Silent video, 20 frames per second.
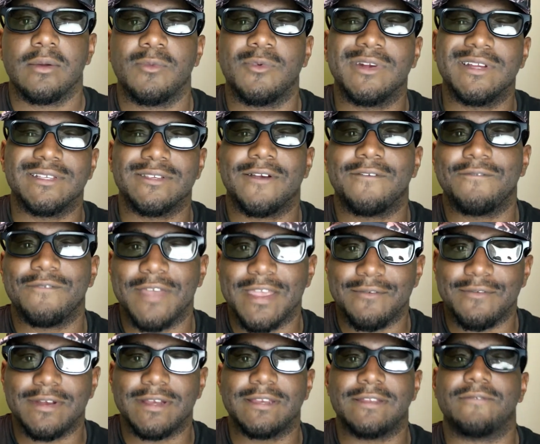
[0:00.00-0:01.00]
What is our
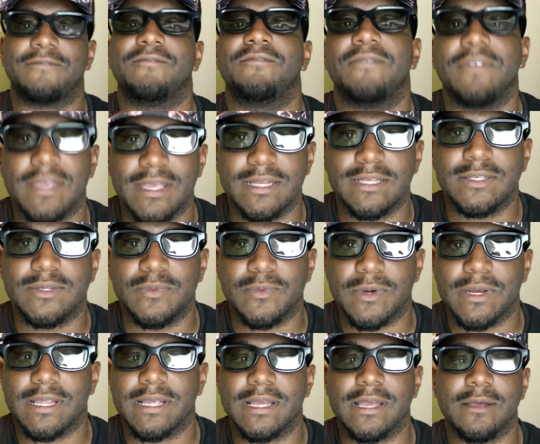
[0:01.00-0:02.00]
favorite defense
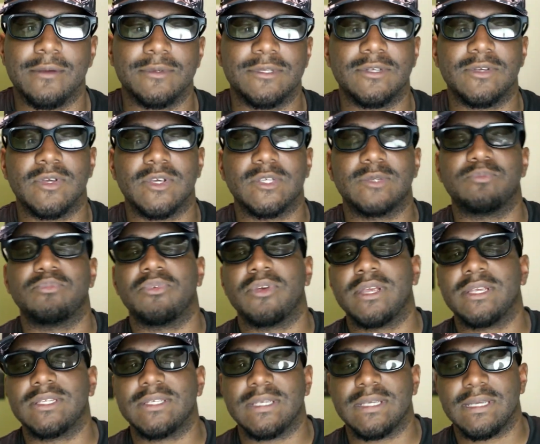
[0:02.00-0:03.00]
when it comes to
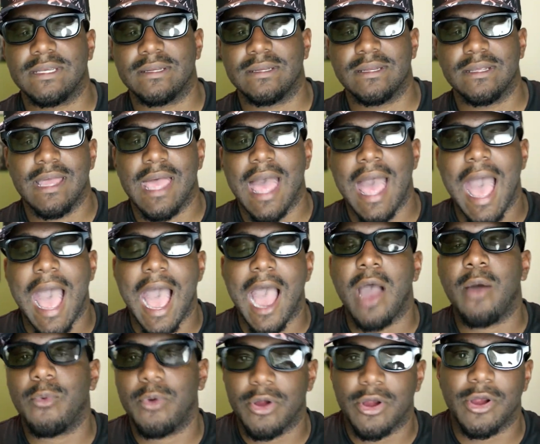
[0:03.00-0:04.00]
expressing
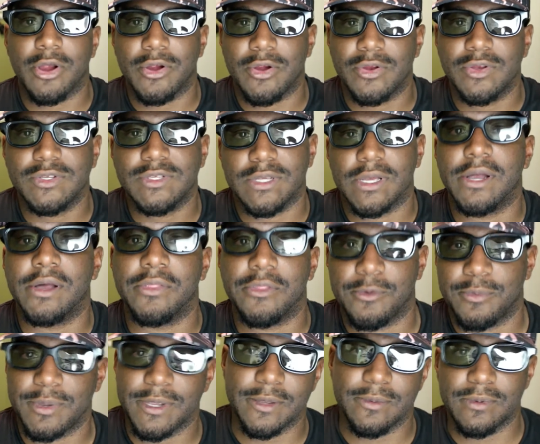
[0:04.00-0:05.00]
our hurt to
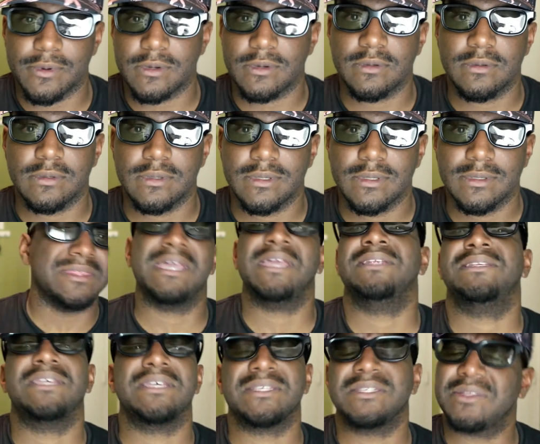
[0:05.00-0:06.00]
other people?
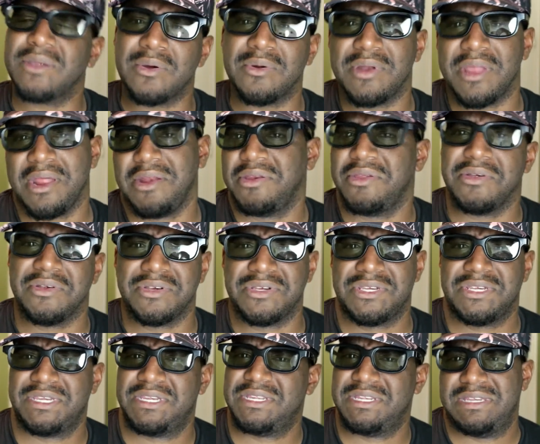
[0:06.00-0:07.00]
They just don't
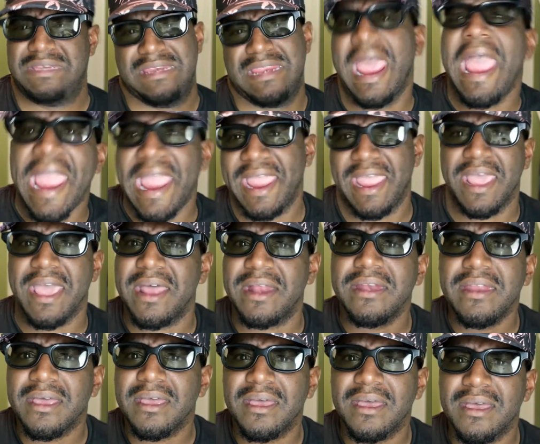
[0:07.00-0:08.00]

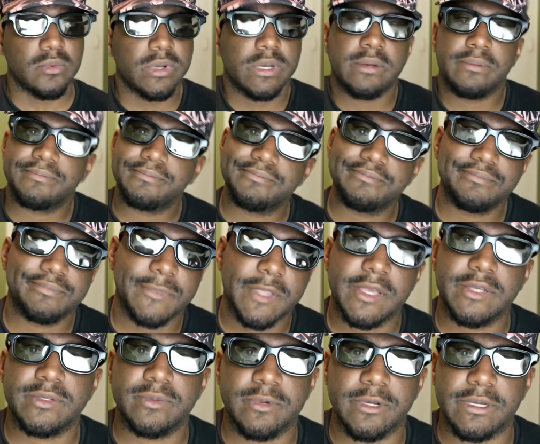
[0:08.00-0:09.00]
understand. Well,
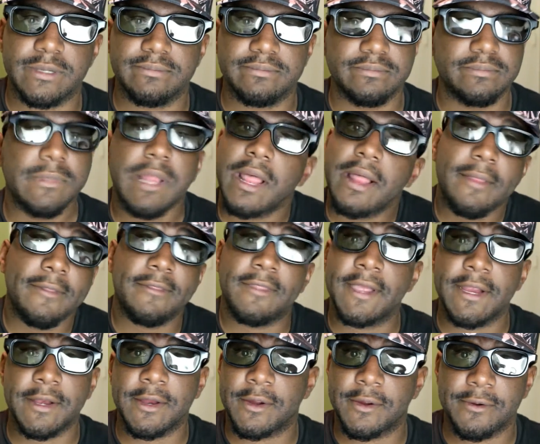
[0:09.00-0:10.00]
guess what?
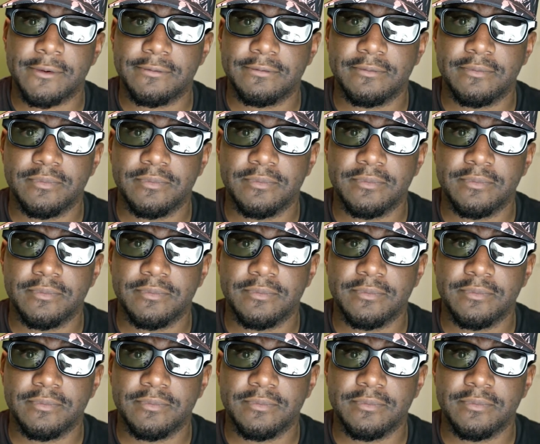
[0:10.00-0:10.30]
They don't.